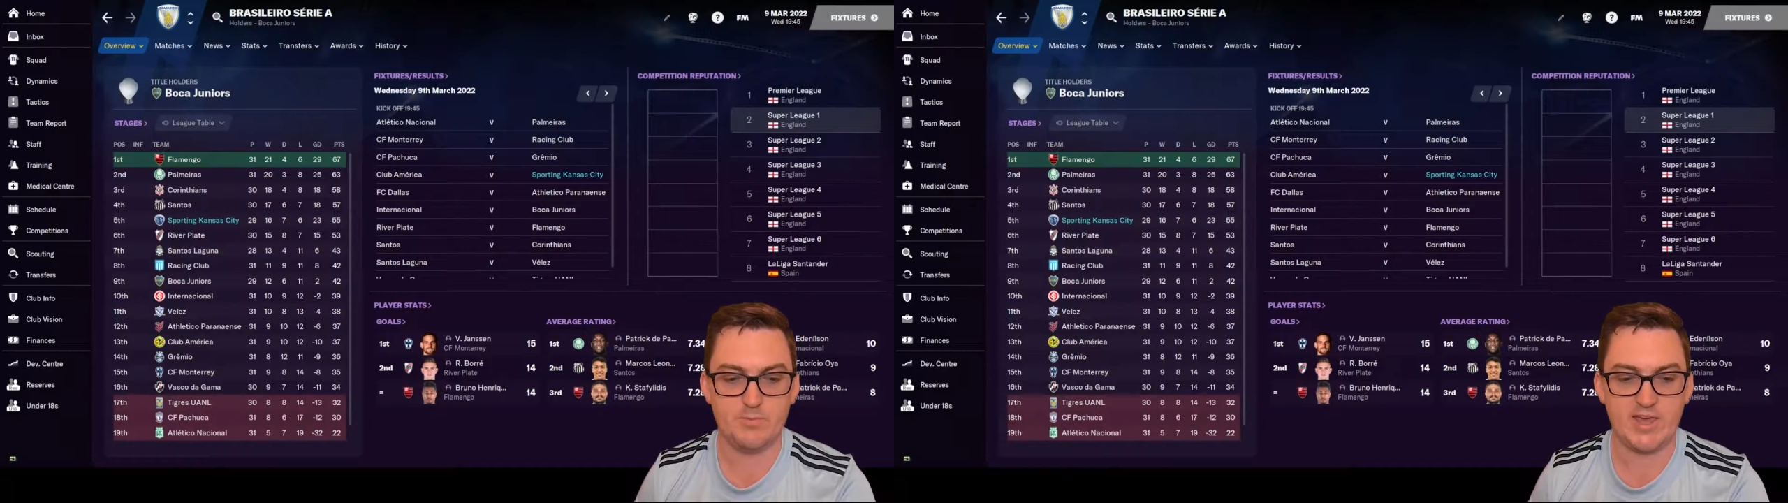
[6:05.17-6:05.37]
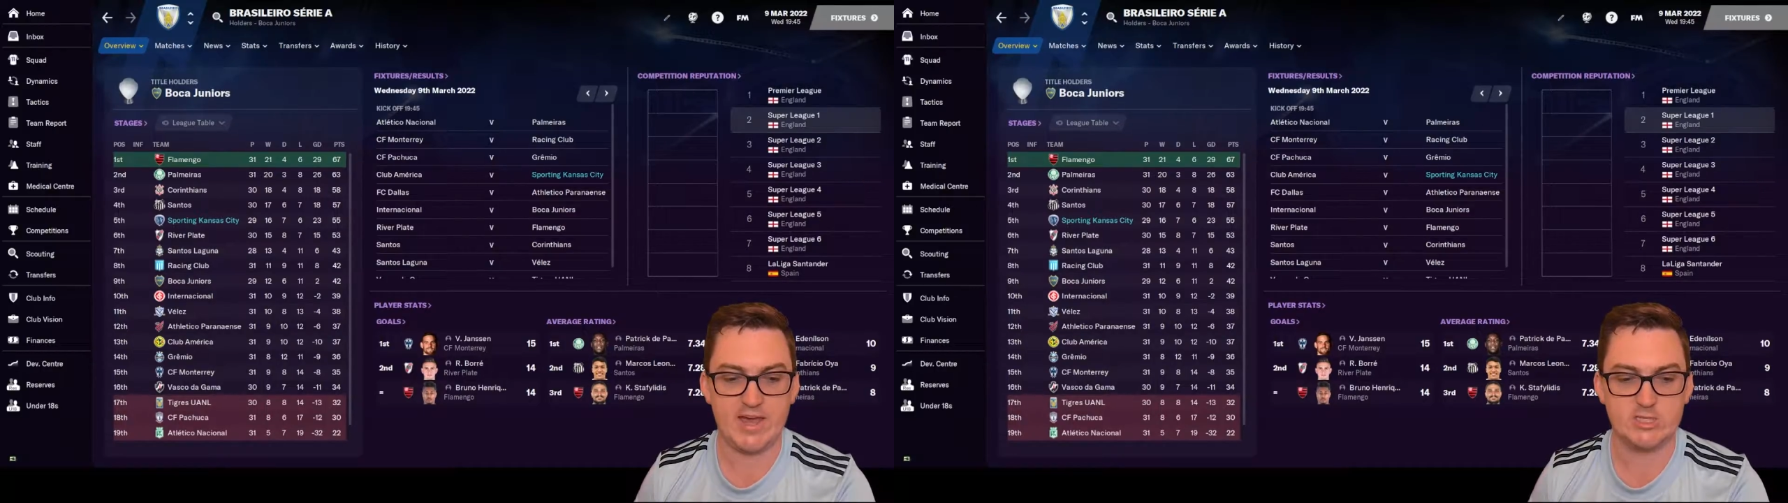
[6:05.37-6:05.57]

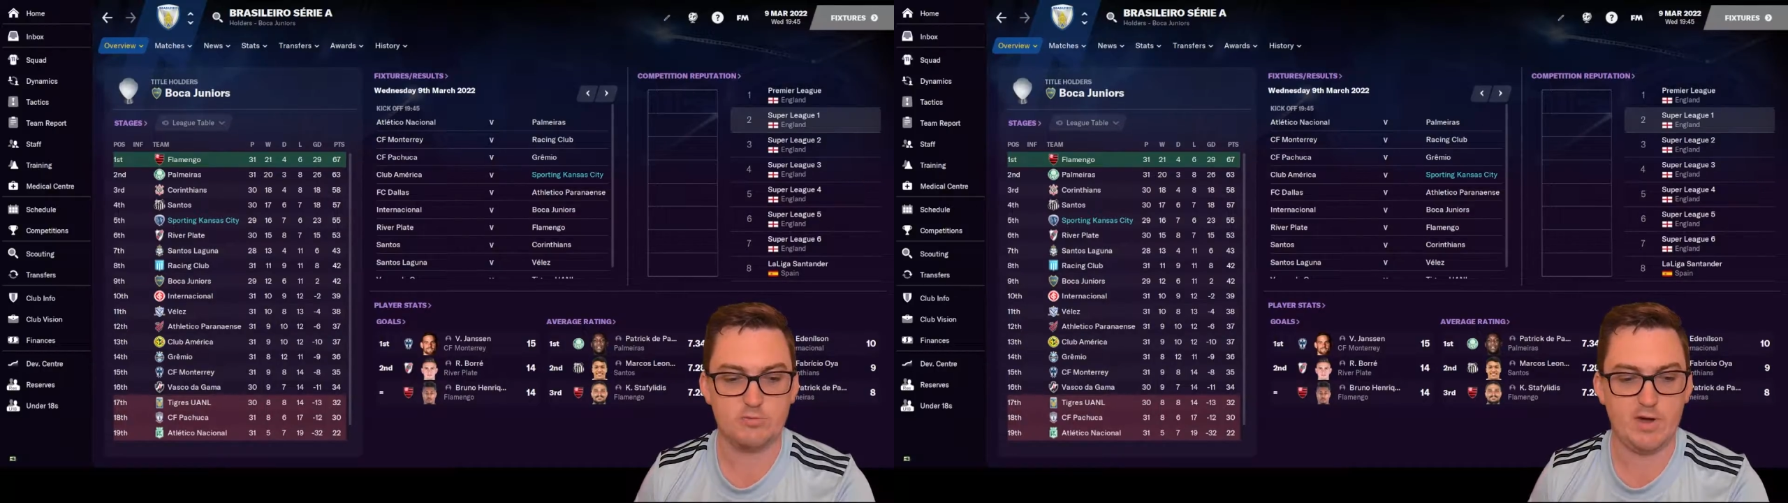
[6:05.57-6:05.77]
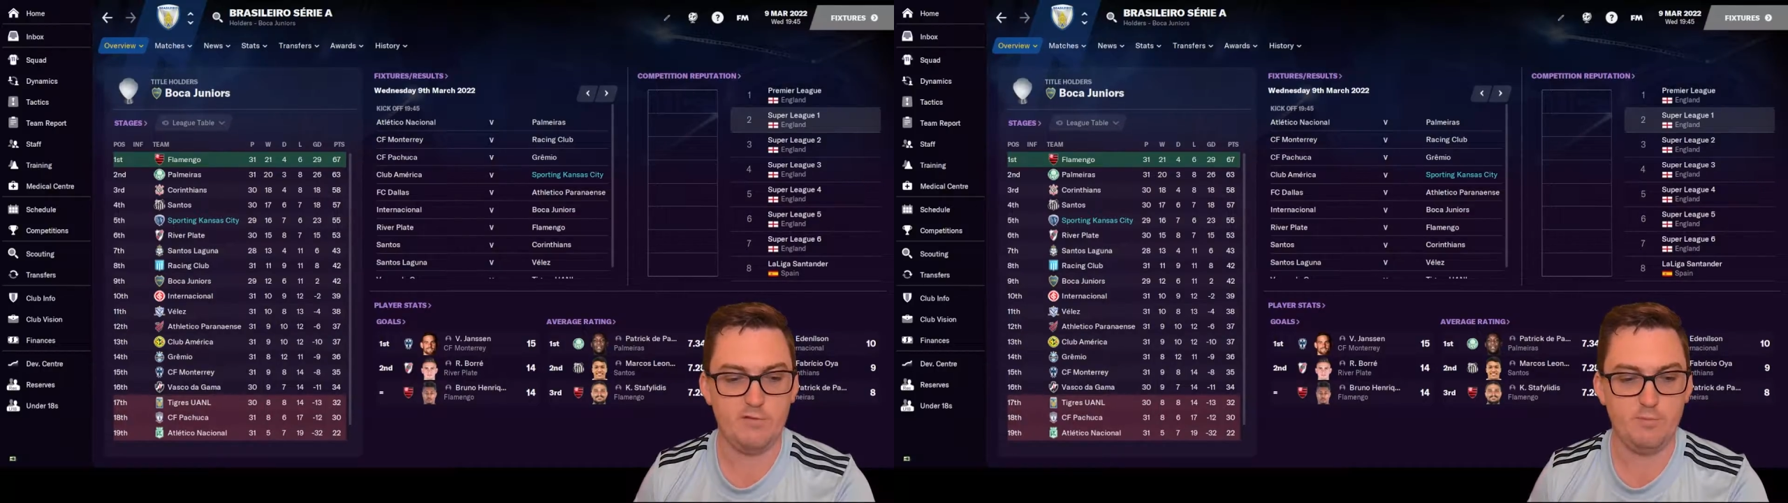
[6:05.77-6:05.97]
And we are
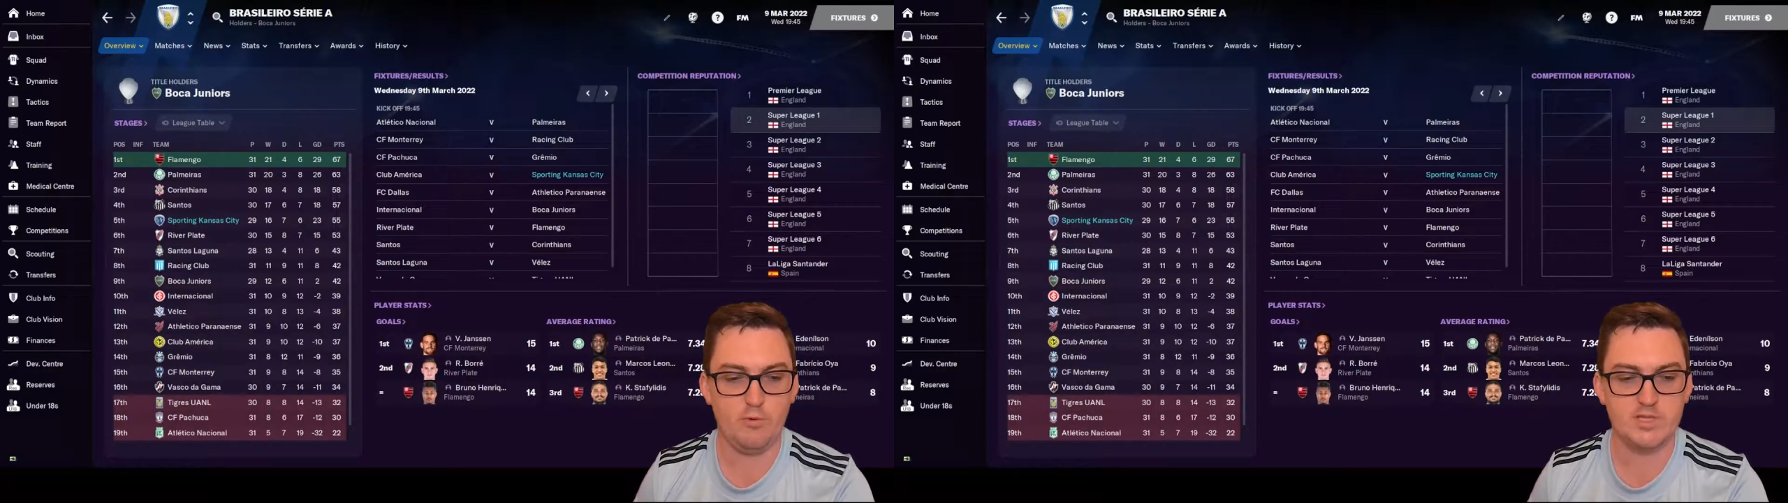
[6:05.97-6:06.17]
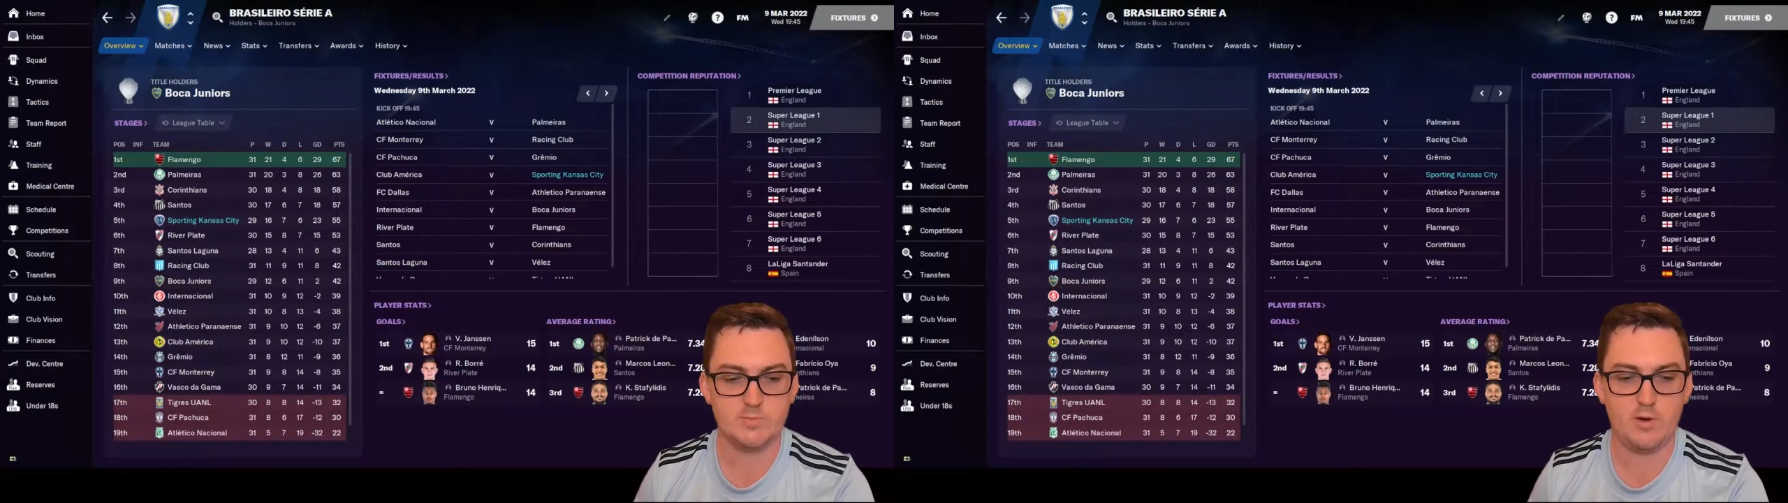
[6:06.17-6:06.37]
12
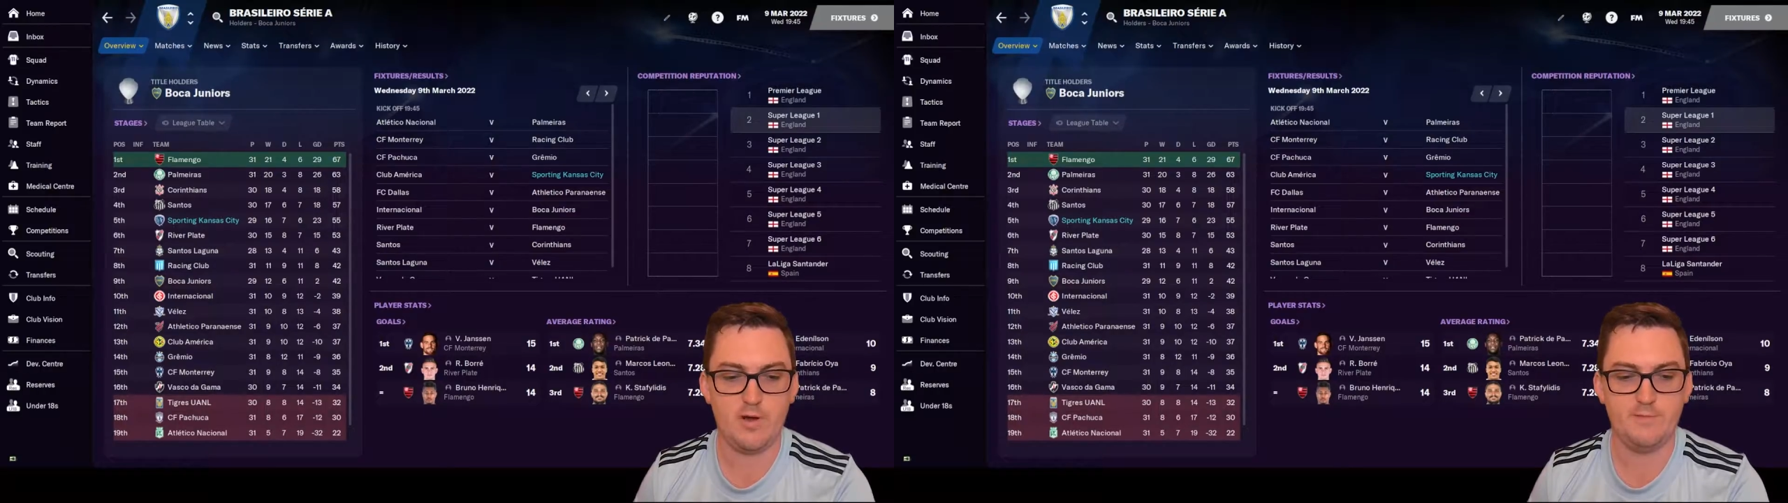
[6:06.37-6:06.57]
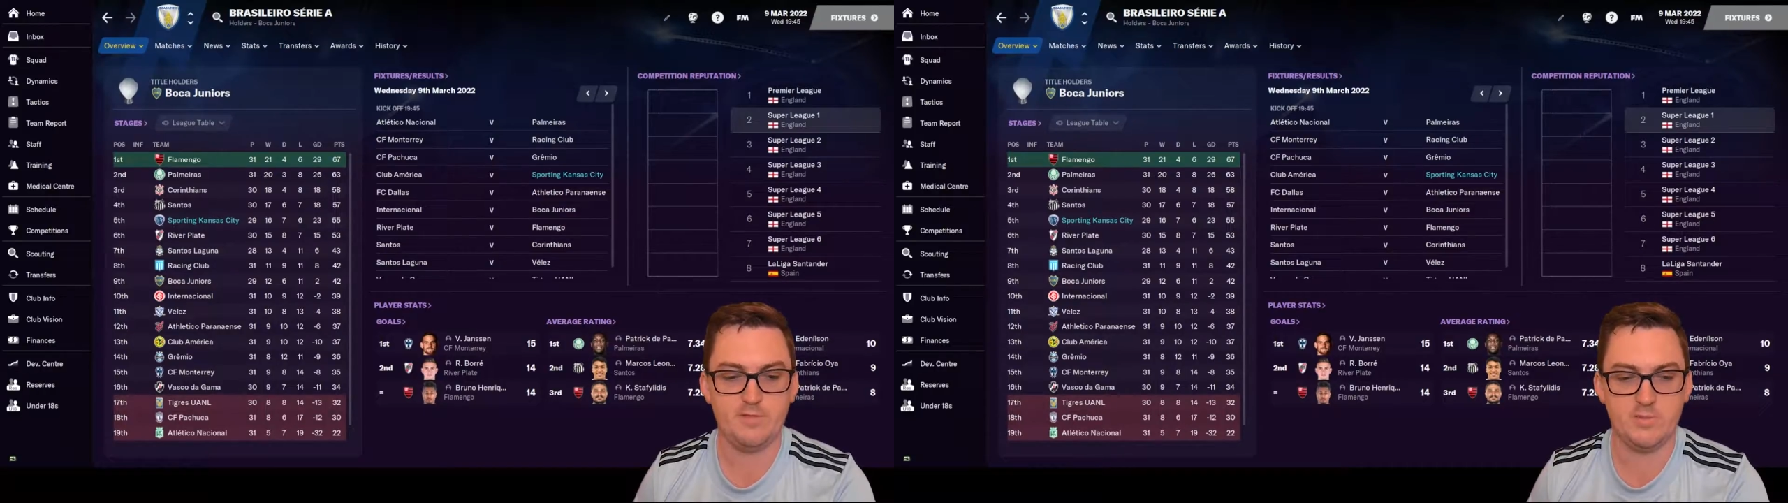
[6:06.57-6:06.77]
points
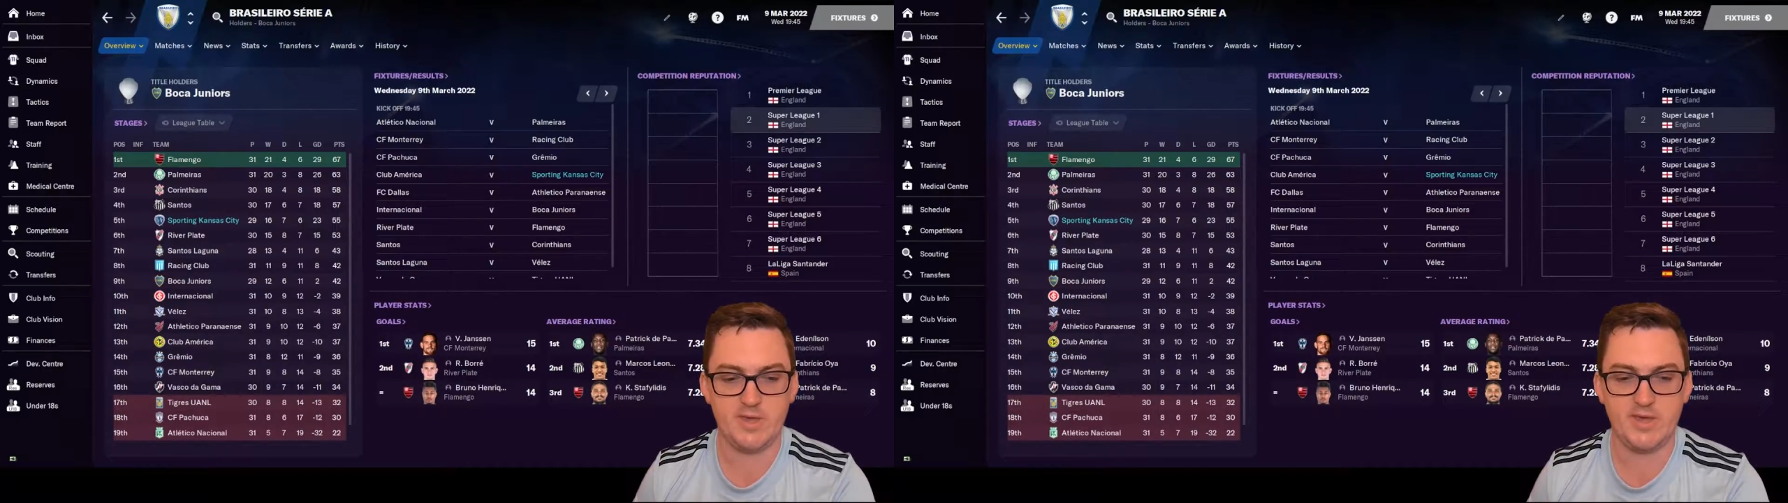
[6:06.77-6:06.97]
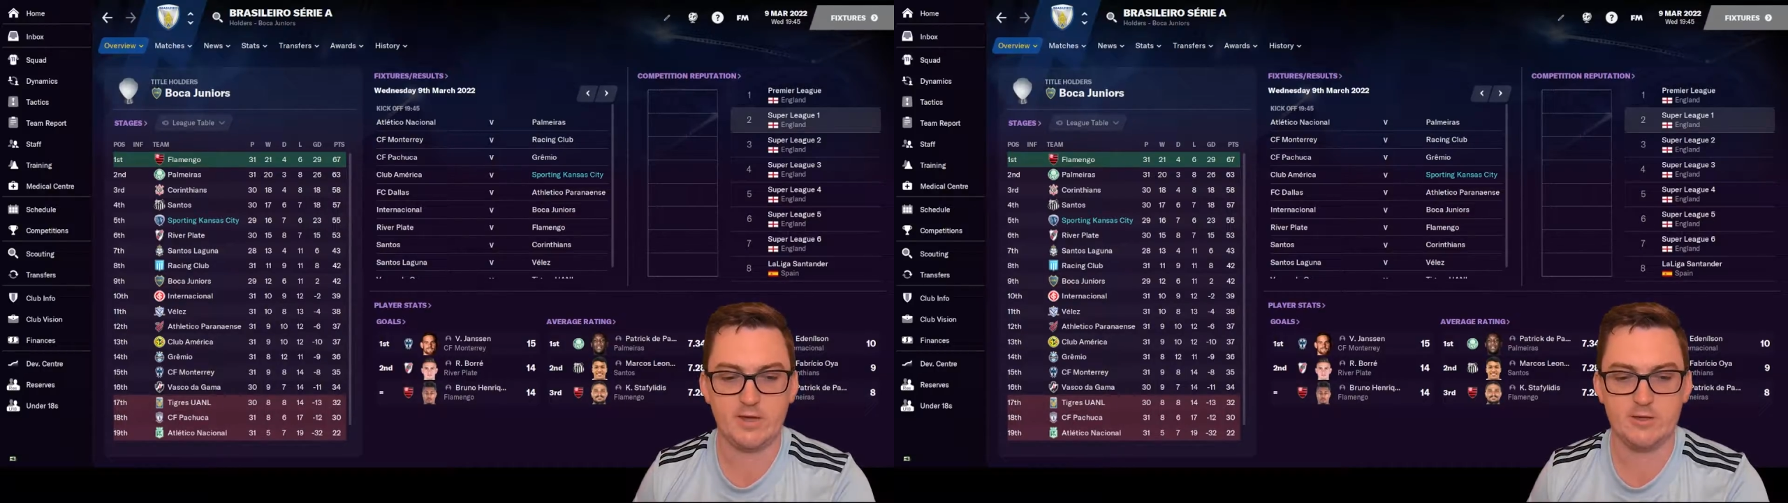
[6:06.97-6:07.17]
behind
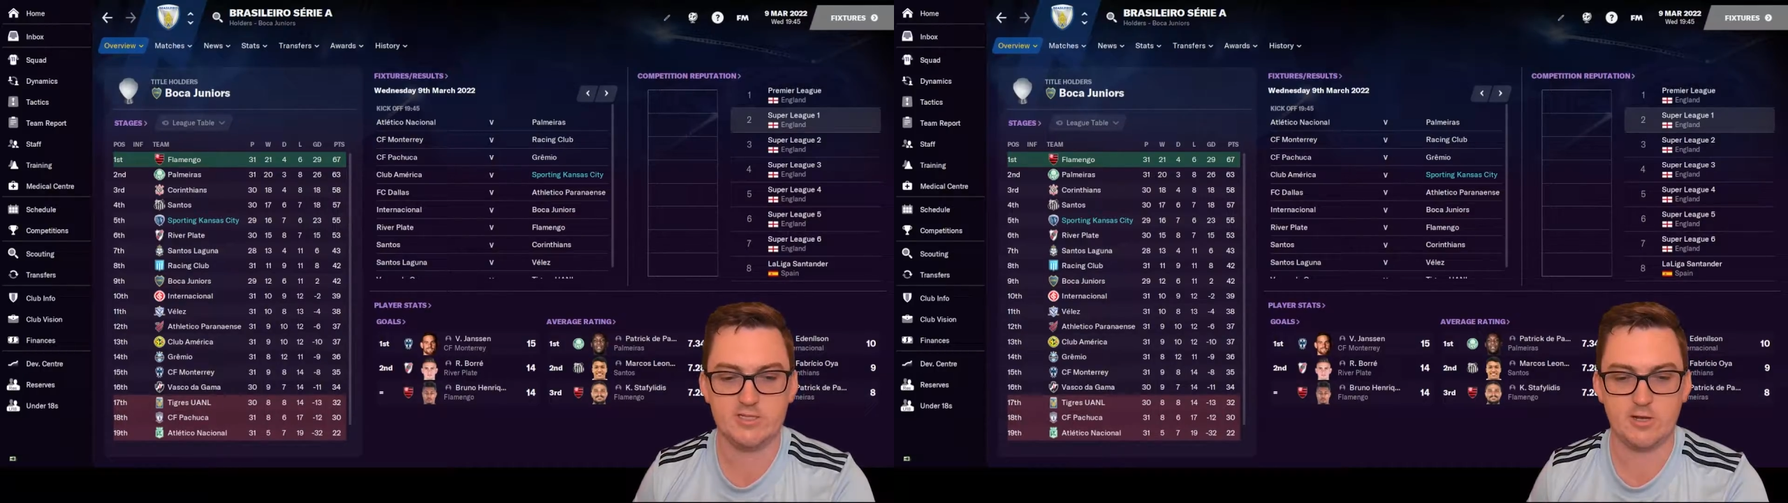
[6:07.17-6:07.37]
Flamengo.